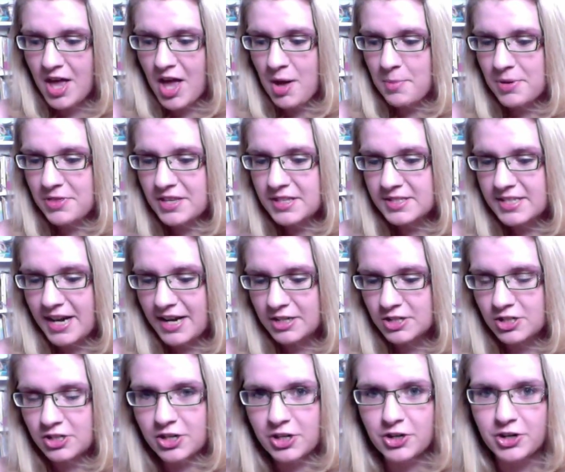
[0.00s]
but this
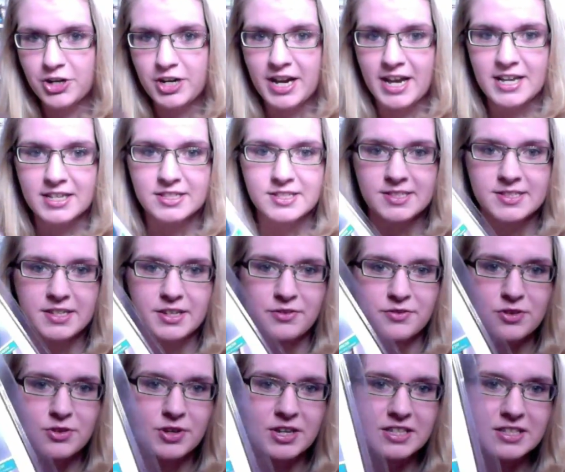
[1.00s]
actually creates, if
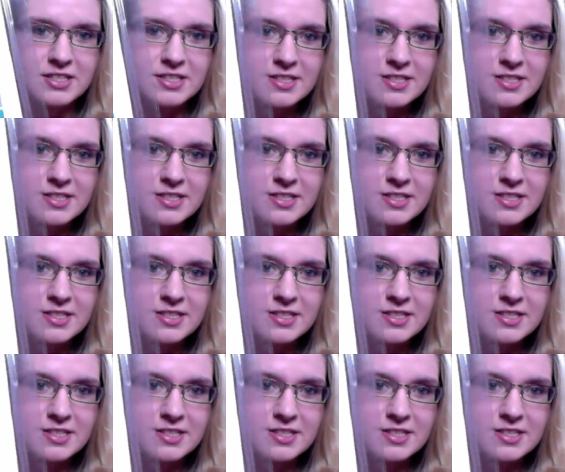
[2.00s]
you can